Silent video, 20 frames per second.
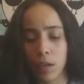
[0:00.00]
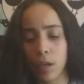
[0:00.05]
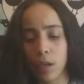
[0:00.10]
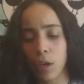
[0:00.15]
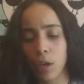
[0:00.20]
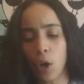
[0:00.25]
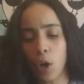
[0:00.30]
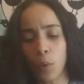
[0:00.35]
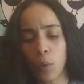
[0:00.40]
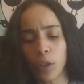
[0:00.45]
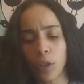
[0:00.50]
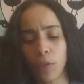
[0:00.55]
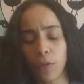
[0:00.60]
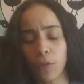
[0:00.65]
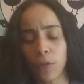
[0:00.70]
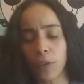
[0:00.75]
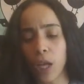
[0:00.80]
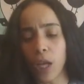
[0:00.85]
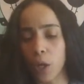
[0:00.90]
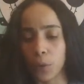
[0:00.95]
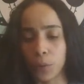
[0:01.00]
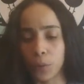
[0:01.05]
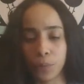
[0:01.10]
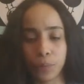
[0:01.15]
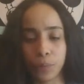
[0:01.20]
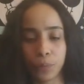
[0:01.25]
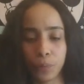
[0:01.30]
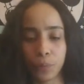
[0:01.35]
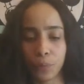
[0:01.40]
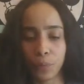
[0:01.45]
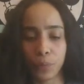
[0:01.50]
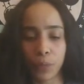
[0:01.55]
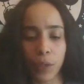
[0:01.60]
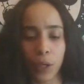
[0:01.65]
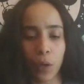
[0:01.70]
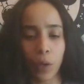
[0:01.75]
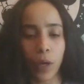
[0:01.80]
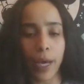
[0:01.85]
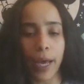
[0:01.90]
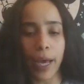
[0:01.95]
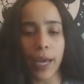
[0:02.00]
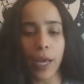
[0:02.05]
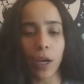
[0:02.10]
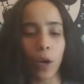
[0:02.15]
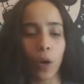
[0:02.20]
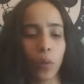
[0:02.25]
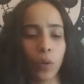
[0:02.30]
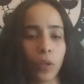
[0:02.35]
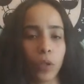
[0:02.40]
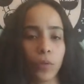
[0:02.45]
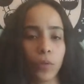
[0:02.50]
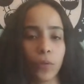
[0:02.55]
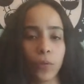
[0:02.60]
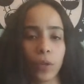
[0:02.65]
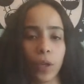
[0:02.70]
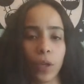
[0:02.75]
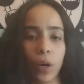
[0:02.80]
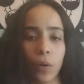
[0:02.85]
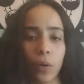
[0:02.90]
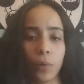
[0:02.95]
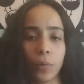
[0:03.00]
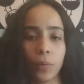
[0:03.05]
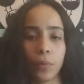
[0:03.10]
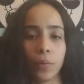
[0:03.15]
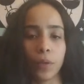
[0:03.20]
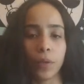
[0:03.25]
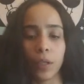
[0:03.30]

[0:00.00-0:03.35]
Go with the flow, okay? Go with the flow.